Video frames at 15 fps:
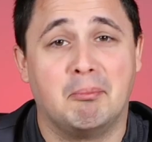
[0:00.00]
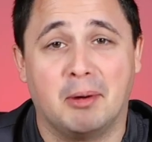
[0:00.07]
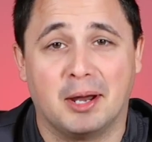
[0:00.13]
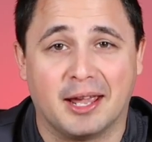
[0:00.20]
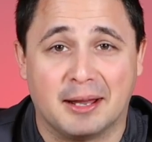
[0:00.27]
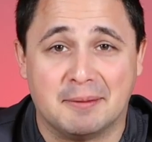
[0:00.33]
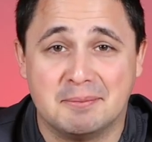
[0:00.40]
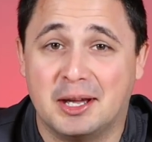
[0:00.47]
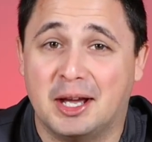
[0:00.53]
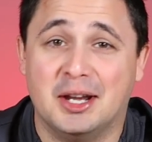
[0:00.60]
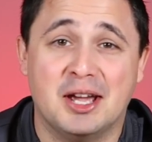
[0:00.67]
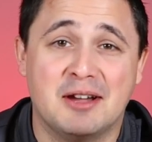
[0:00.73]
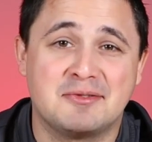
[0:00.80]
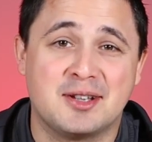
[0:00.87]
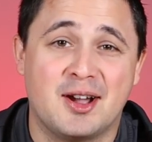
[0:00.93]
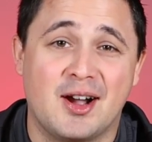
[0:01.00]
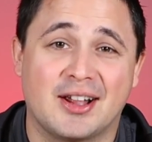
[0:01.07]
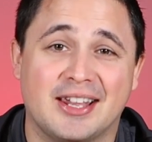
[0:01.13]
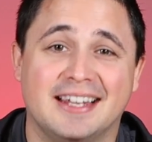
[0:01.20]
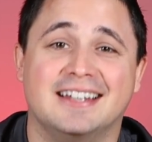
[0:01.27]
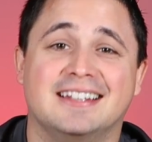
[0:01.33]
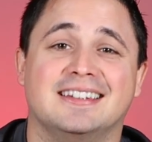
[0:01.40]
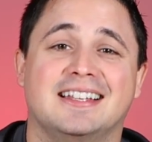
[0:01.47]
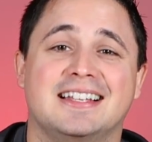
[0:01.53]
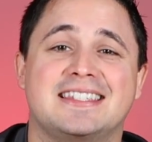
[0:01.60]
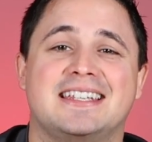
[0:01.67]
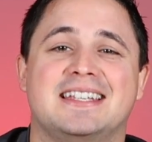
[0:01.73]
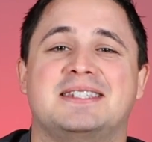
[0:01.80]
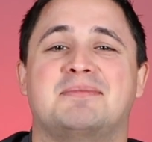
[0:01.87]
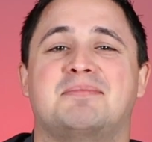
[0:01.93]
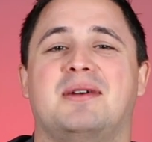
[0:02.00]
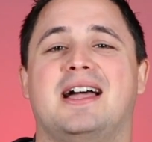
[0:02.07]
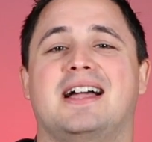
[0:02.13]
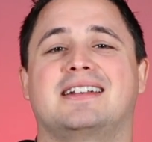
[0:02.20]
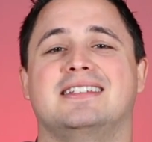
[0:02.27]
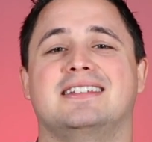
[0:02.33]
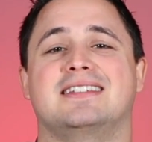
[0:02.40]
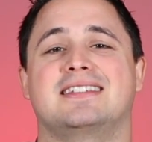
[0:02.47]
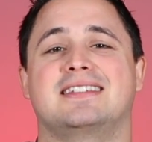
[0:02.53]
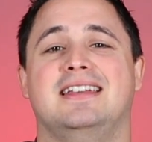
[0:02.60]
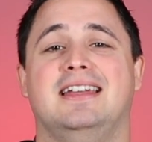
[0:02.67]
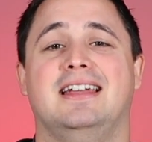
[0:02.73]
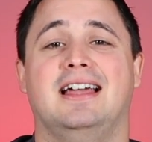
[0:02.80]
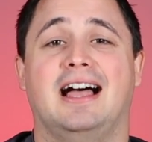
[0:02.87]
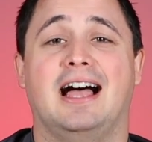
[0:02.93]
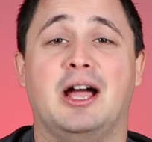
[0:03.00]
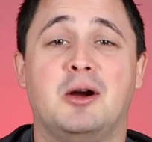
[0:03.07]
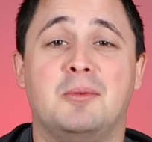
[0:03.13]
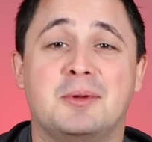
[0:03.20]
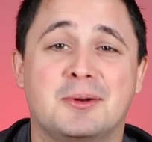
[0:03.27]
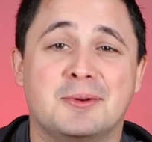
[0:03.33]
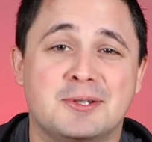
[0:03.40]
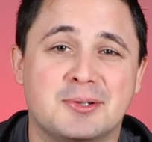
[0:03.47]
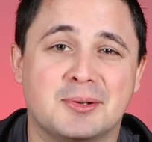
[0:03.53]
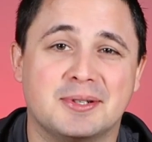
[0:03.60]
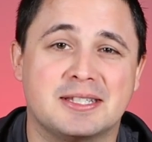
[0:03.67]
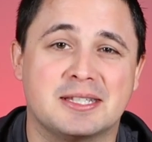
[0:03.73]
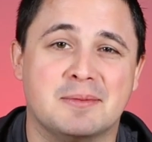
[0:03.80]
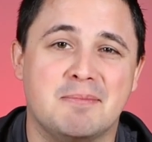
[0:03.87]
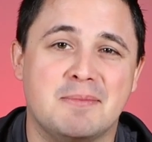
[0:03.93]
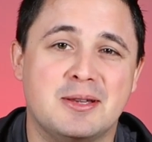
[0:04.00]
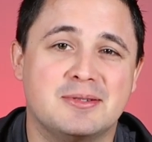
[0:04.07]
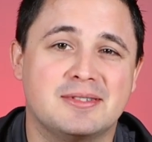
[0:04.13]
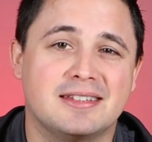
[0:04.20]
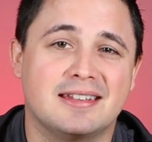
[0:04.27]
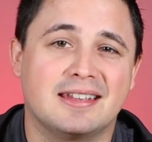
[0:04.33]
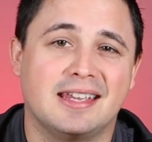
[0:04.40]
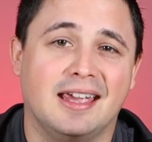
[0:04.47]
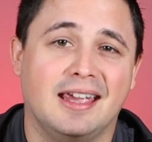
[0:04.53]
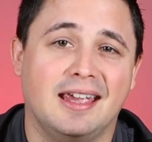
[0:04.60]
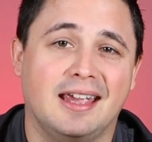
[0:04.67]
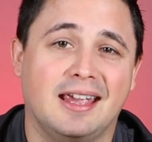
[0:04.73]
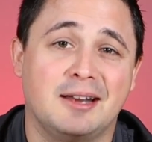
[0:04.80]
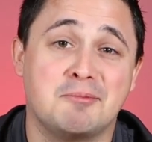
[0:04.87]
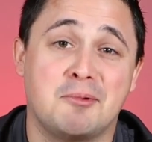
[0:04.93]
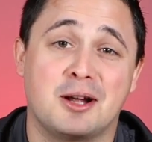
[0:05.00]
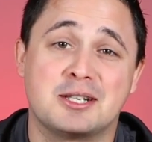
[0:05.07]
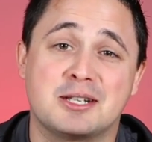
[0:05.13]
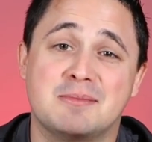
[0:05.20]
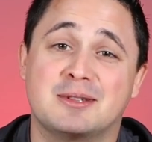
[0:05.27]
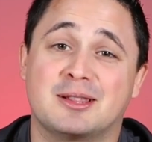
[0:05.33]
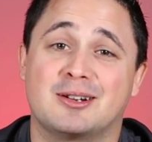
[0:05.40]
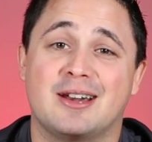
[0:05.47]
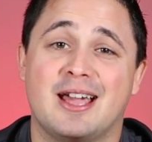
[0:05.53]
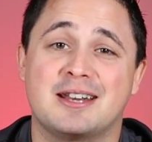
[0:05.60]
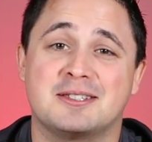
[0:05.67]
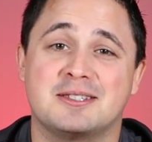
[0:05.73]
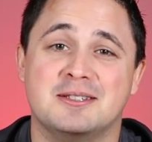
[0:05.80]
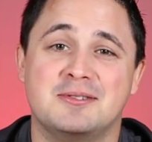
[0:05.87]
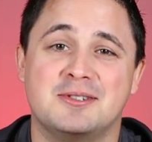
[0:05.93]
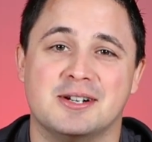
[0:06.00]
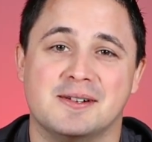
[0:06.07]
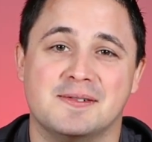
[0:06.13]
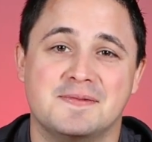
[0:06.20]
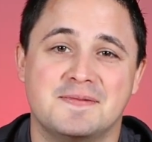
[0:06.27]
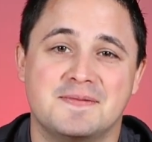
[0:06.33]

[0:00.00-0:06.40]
But hey, enough talking, let's get to practice. I hope you enjoy some music and watching me learn how to suture.